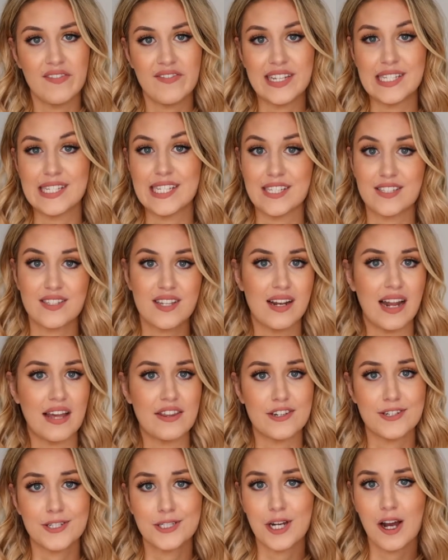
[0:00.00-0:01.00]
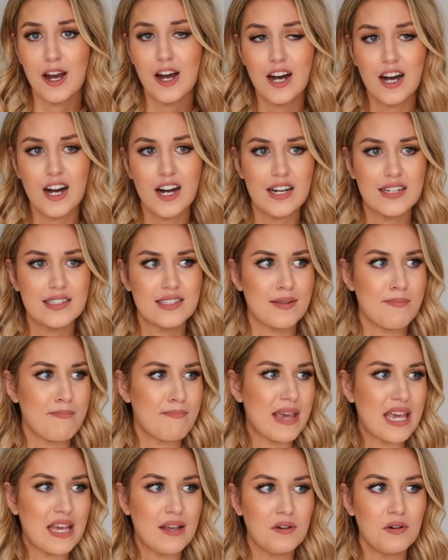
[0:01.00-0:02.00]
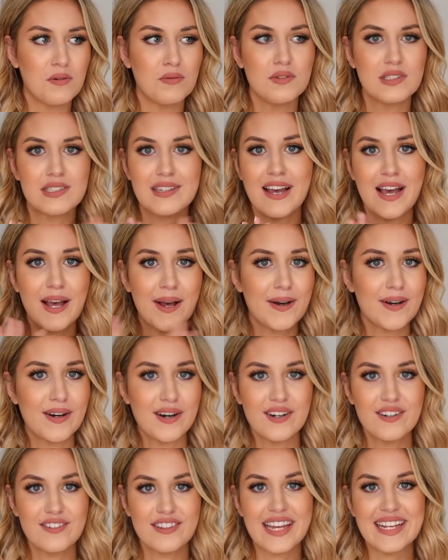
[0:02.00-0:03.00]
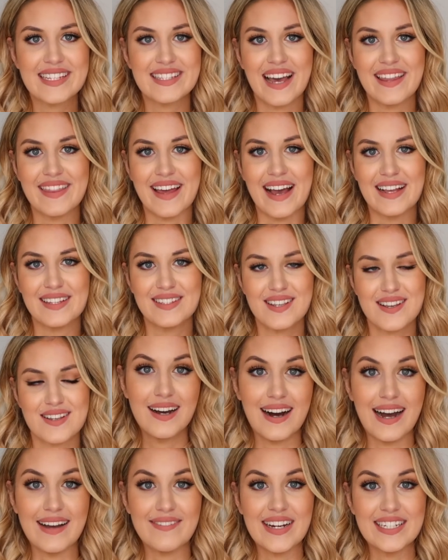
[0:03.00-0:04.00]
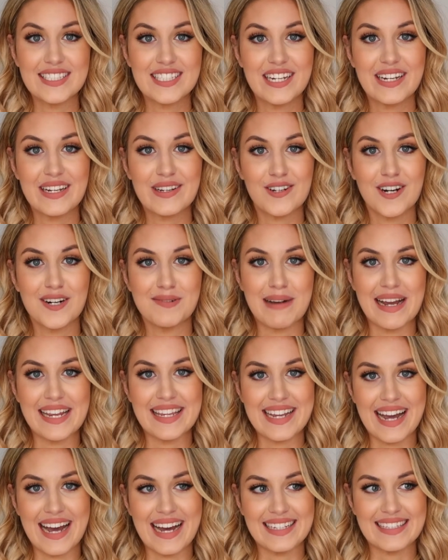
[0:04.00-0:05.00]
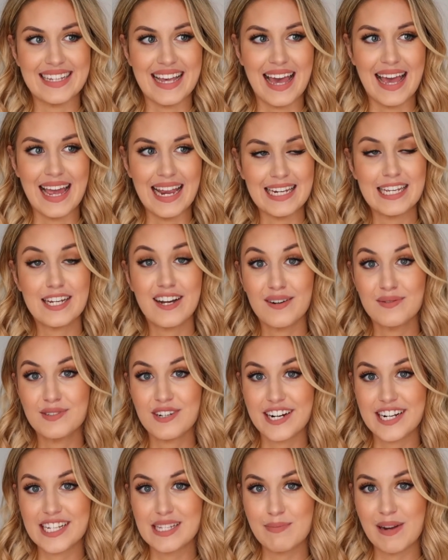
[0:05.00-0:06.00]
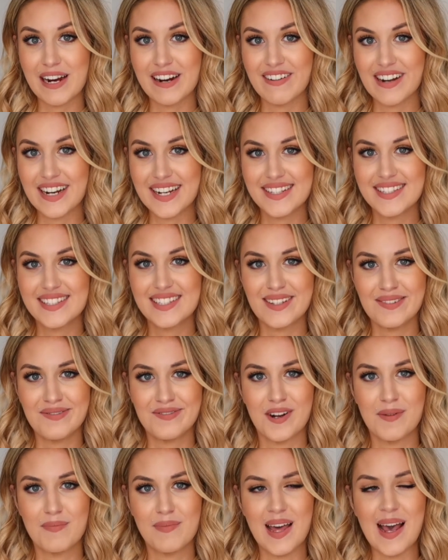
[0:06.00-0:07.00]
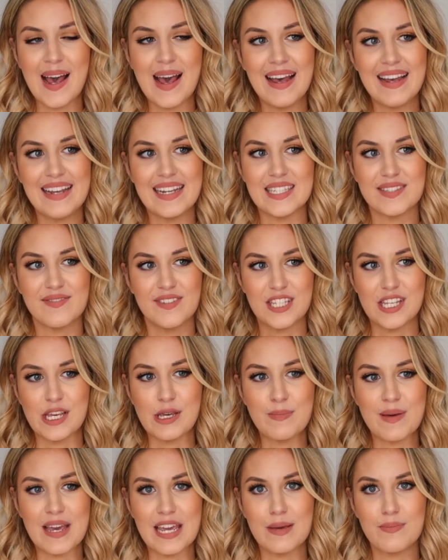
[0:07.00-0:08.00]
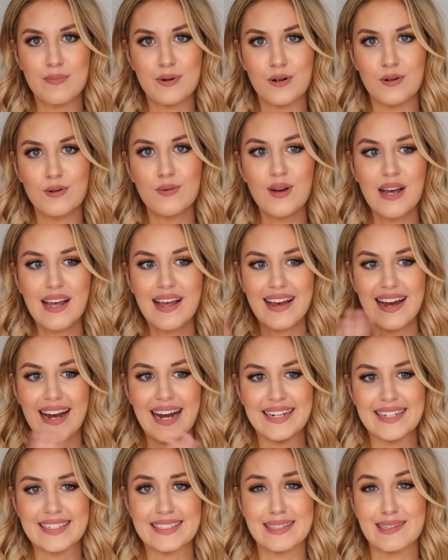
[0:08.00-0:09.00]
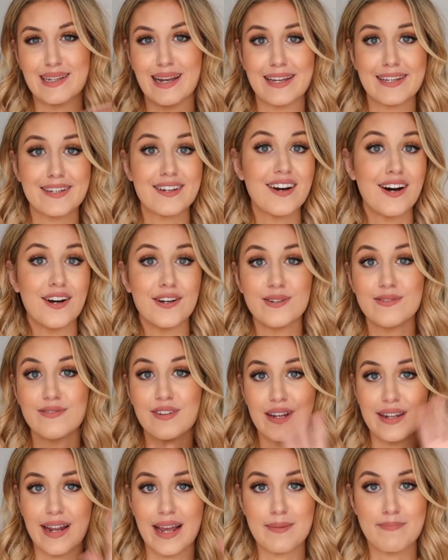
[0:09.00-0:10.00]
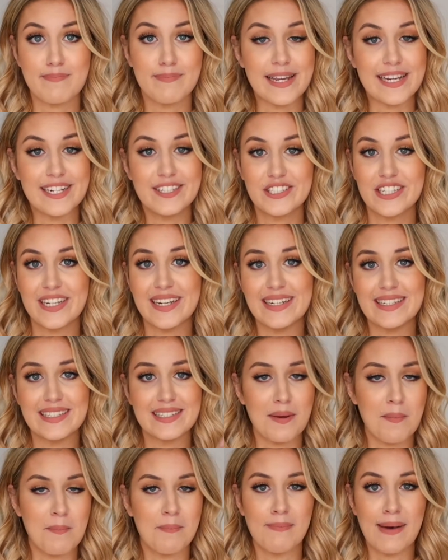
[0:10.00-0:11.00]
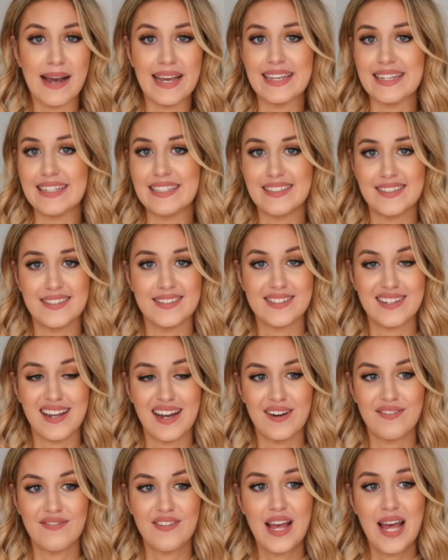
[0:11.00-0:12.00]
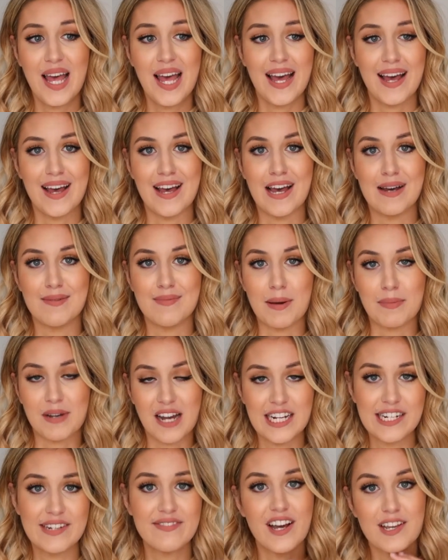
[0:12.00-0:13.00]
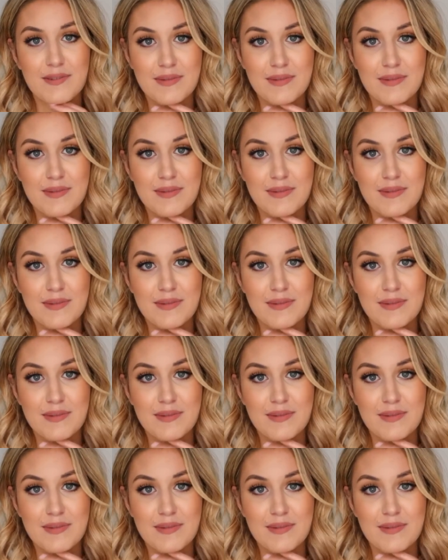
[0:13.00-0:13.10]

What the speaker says: visits to like the Shard, meals, all things like that. I've actually got my dad a helicopter experience from there. It's for two people and it's like over like beaches and bays and stuff. I'm kind of